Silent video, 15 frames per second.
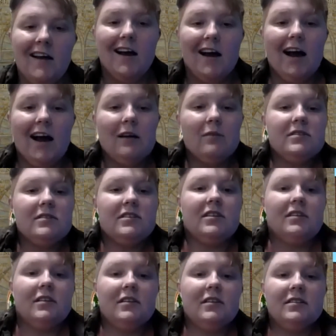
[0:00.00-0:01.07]
I was
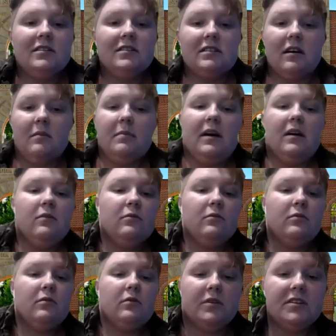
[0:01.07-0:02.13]
curious about
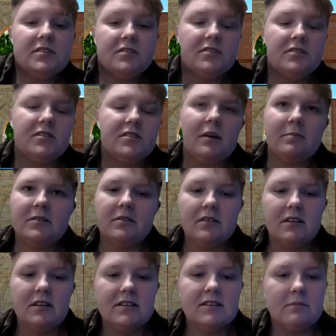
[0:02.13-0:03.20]
research
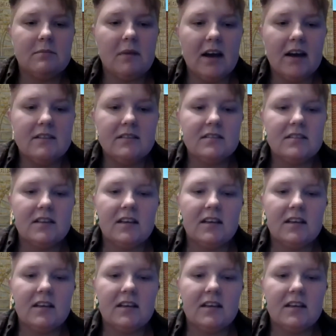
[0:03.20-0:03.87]
opportunities at Mines,